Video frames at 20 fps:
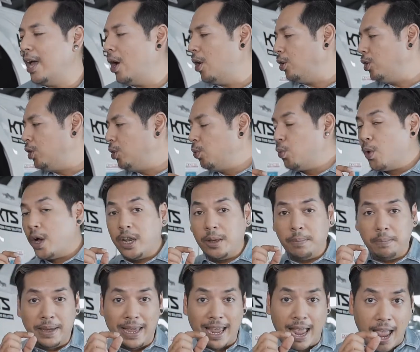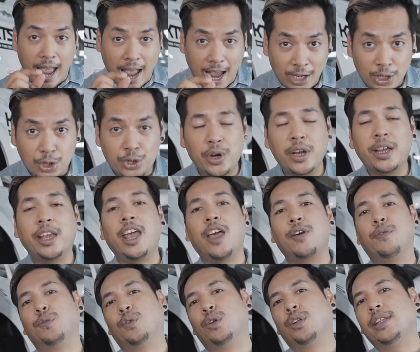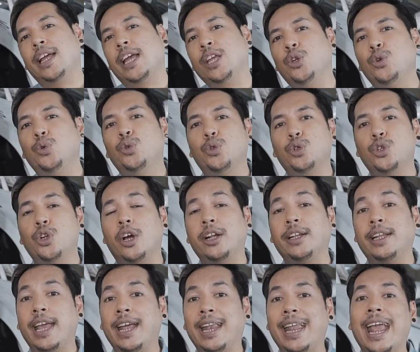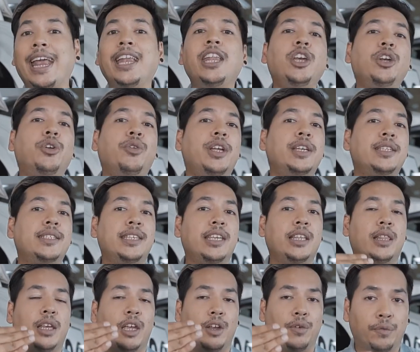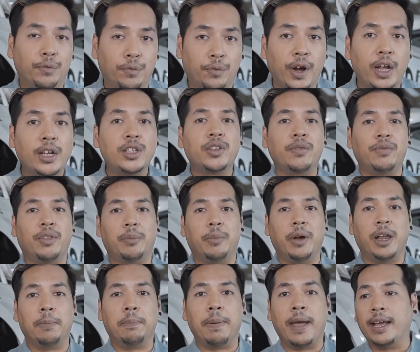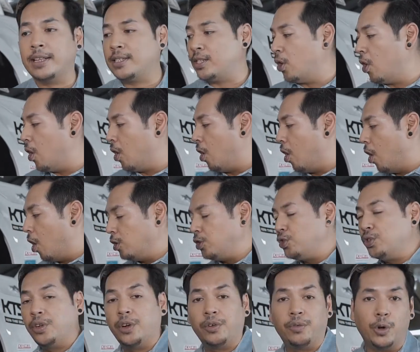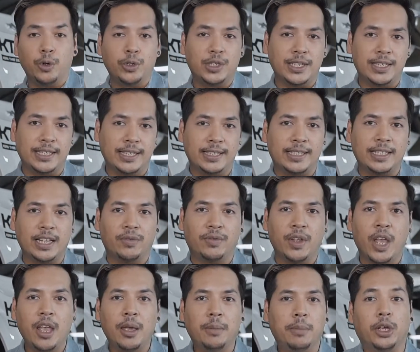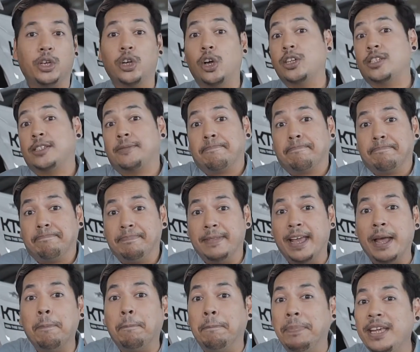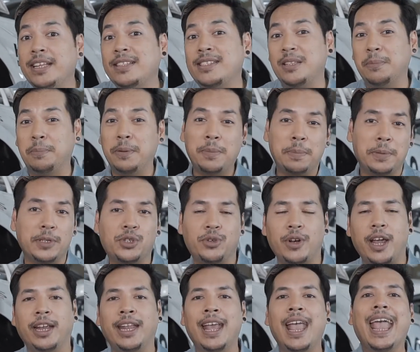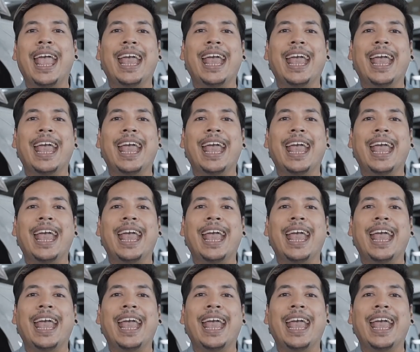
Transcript: Now you want to be extra careful that you do not get any grease either in front of the brake pads or onto the rotors itself, because that beats the purpose, right?